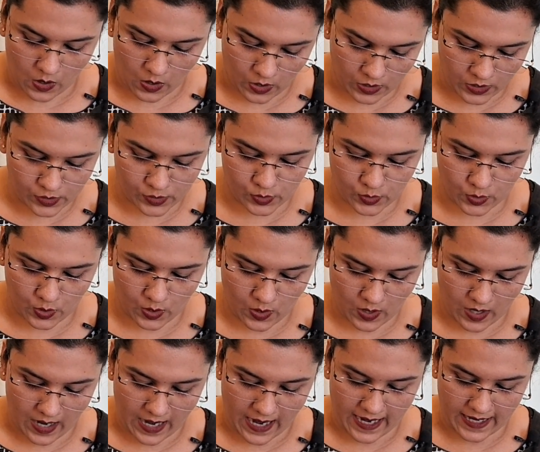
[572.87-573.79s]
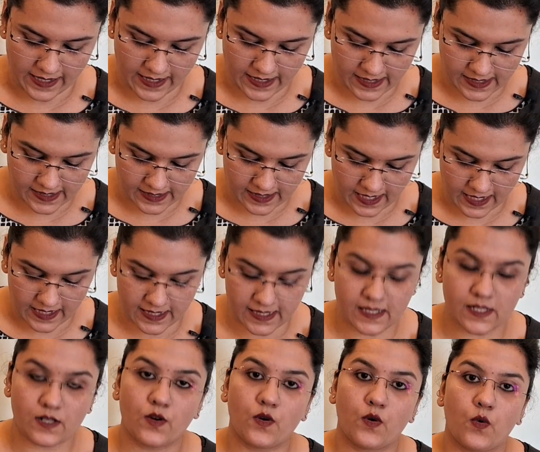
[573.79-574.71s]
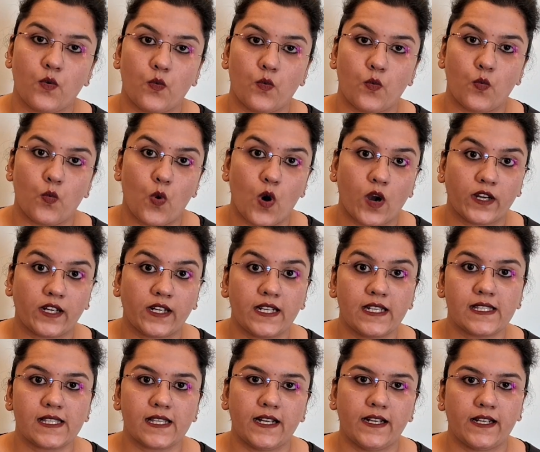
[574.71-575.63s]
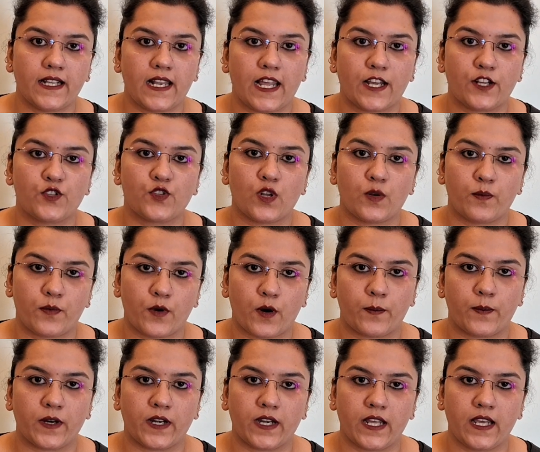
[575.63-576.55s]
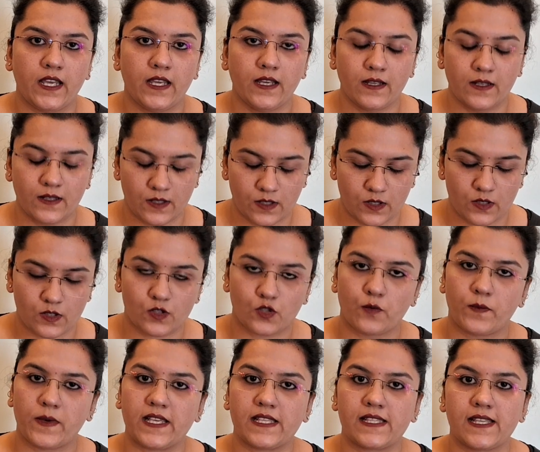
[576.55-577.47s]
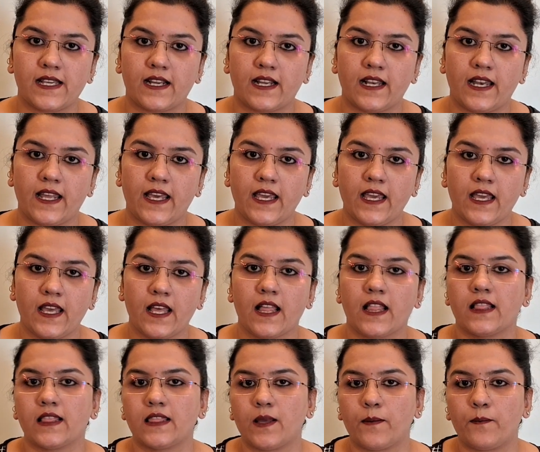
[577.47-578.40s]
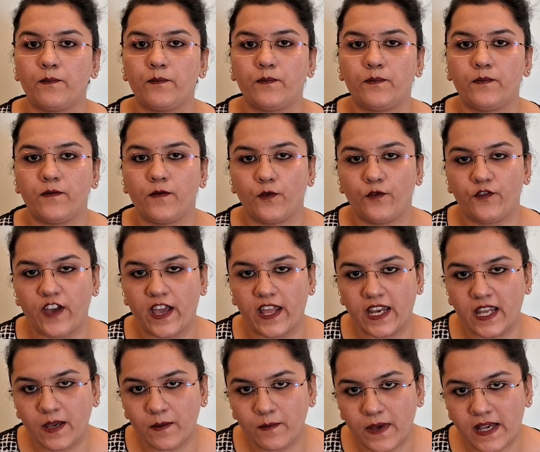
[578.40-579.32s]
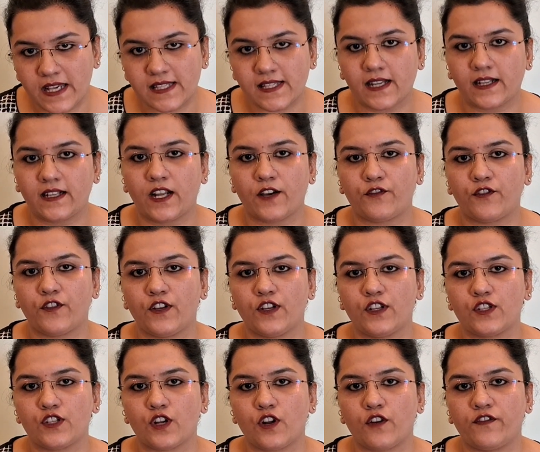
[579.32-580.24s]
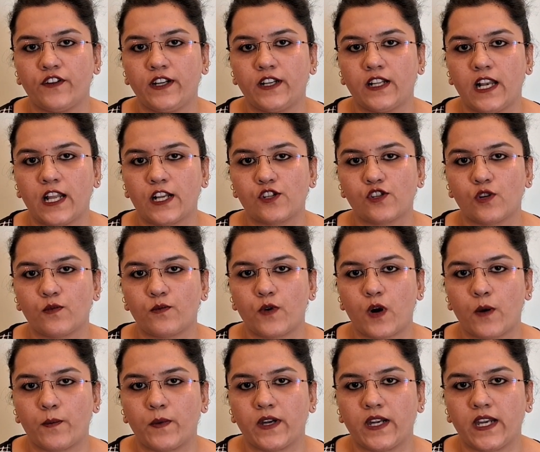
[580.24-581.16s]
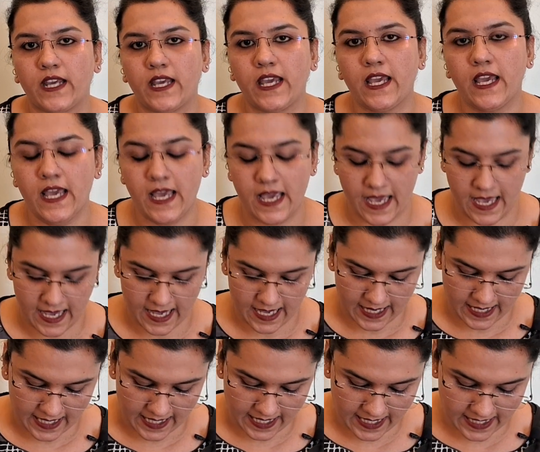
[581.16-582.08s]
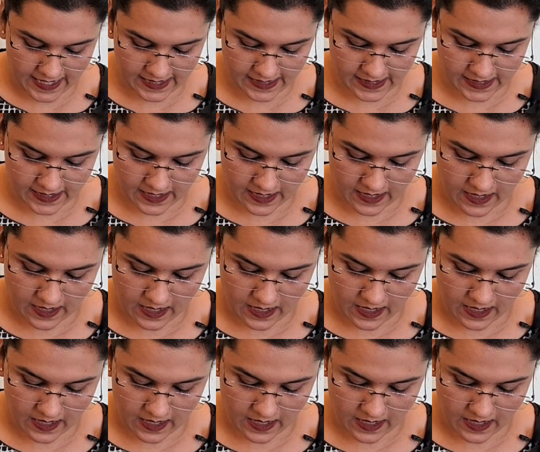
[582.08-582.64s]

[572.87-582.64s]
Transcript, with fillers: also i discussed what is intellectual property so basically the very basic definition of intellectual property is